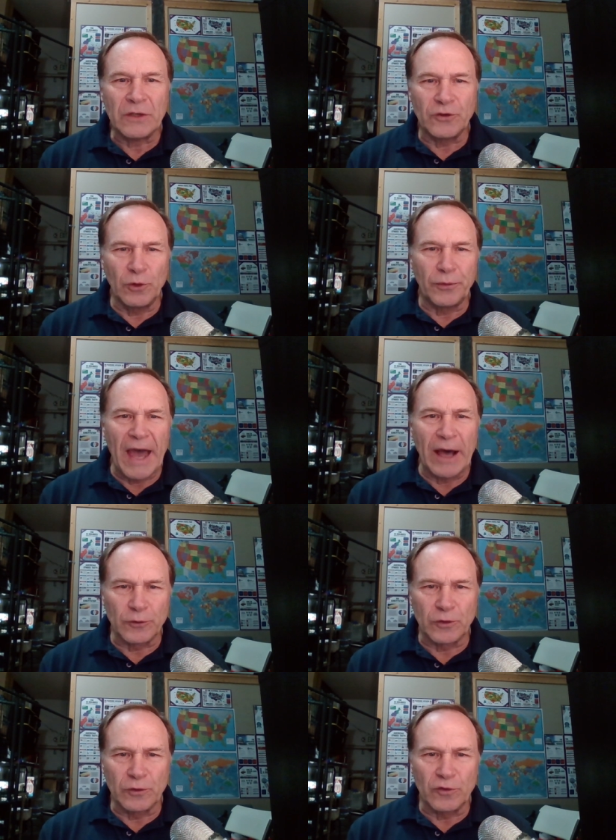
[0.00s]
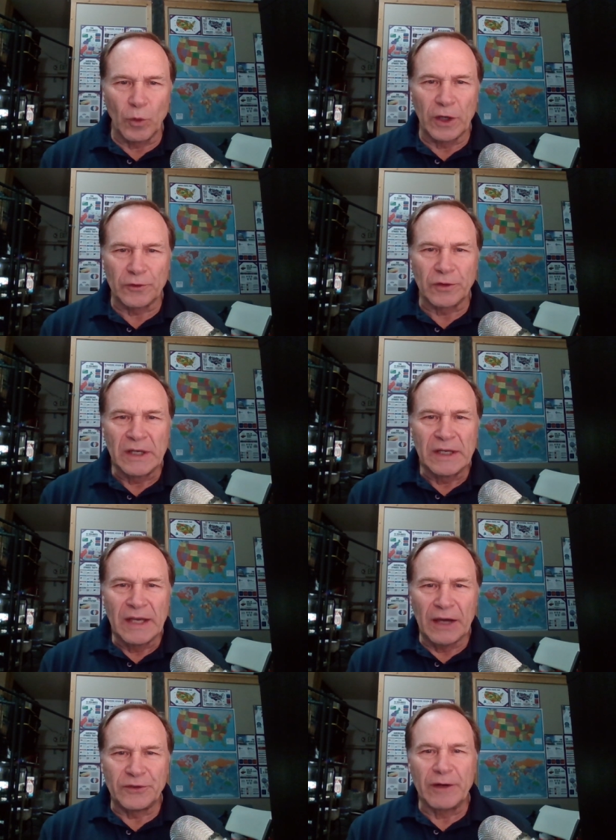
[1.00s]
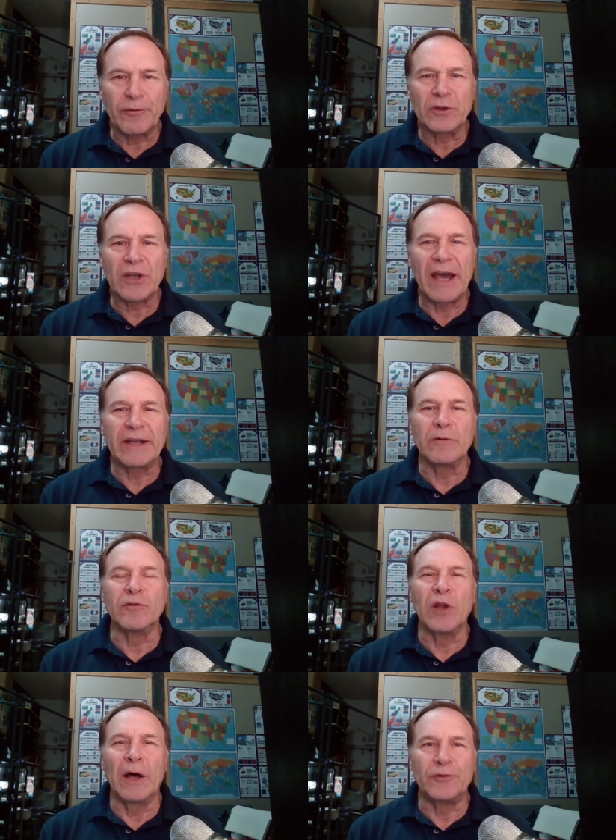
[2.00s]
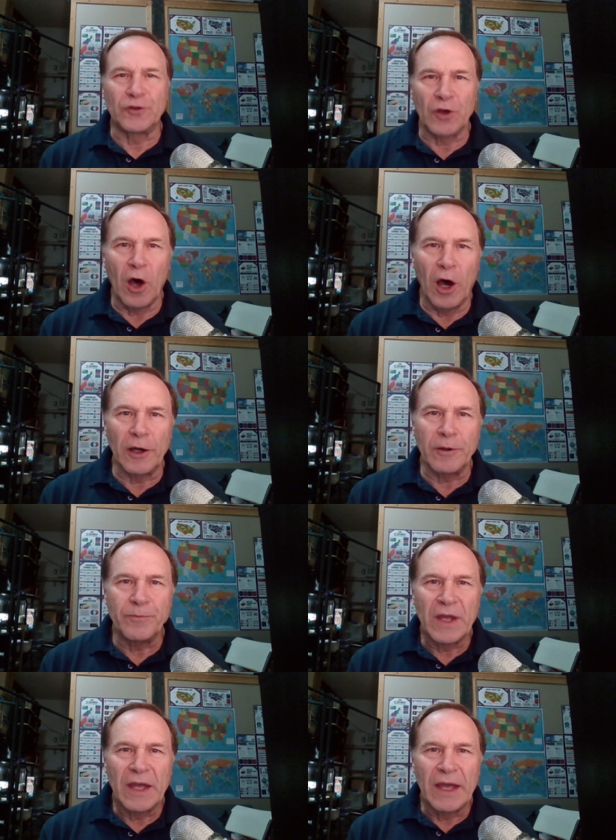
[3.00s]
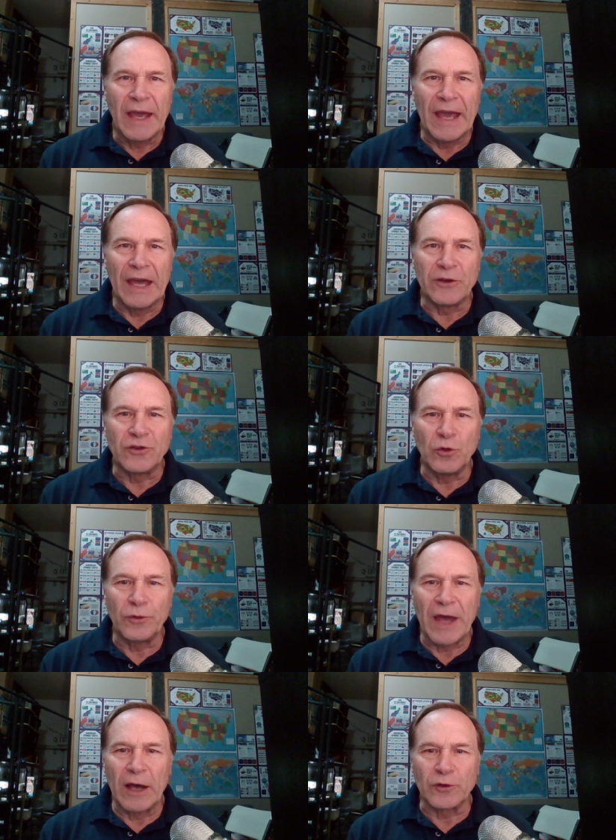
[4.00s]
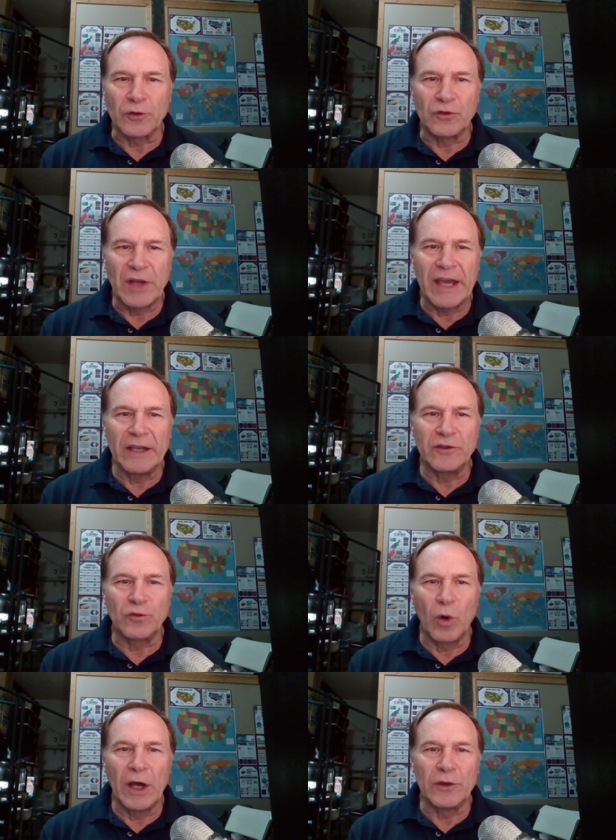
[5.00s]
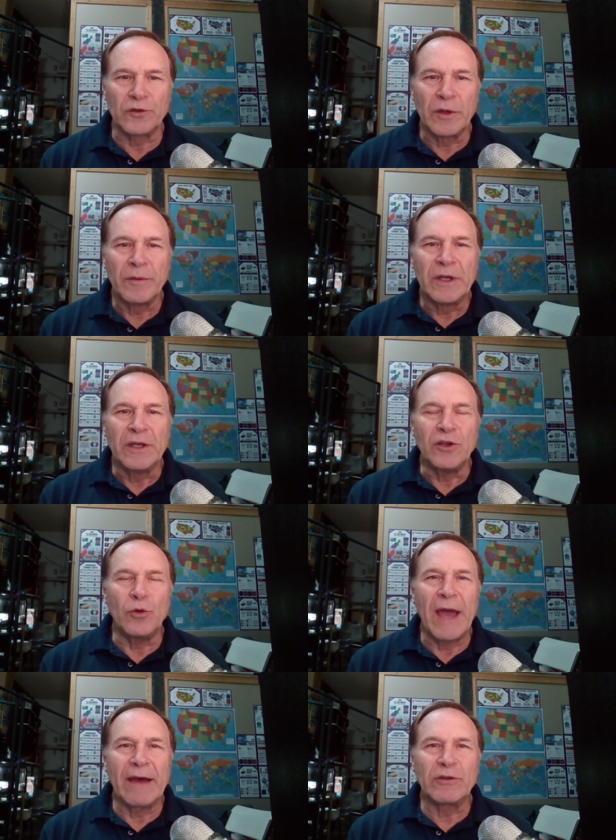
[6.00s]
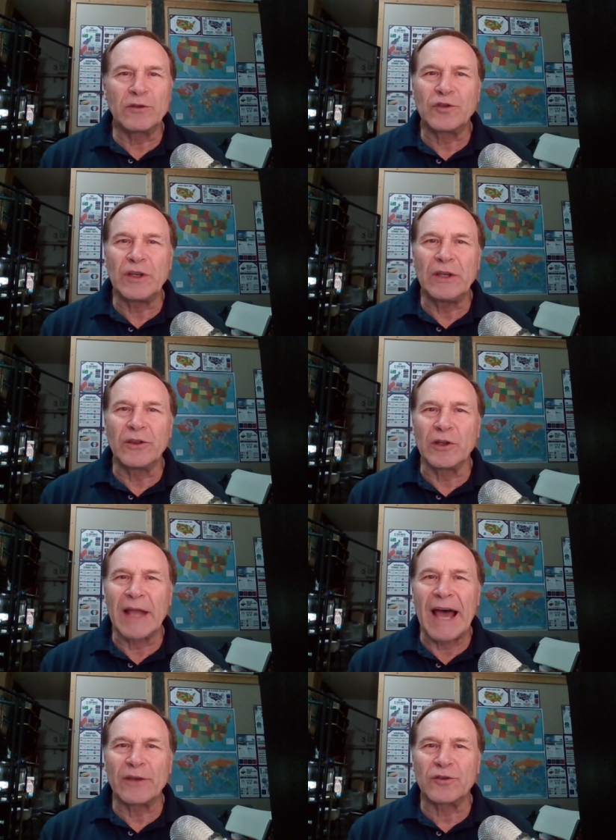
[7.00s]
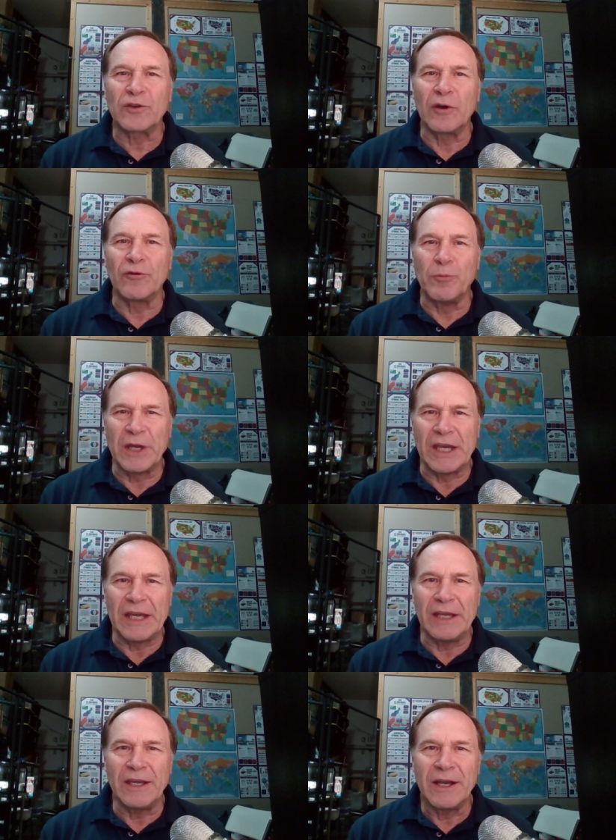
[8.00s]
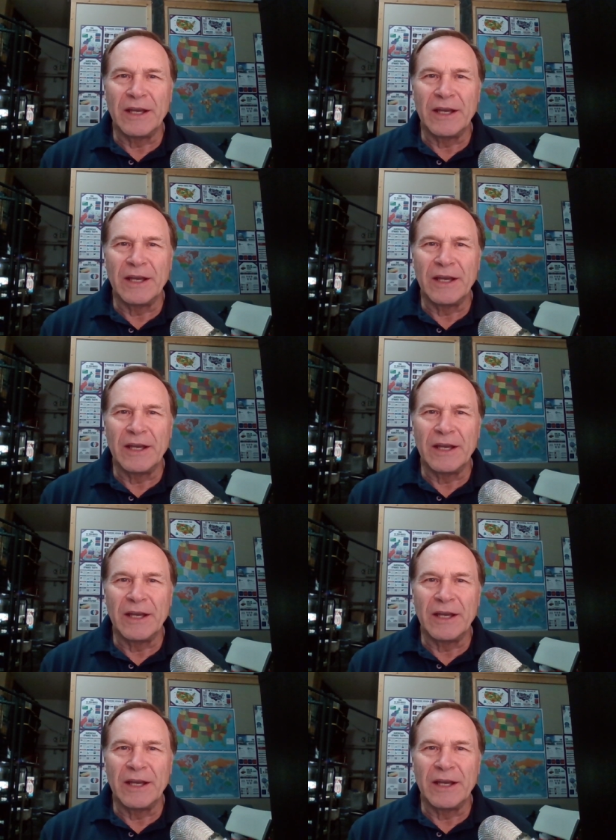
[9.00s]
2000s was A Different Kind of Love Song. And 2010s was You Haven't Seen the Last of Me.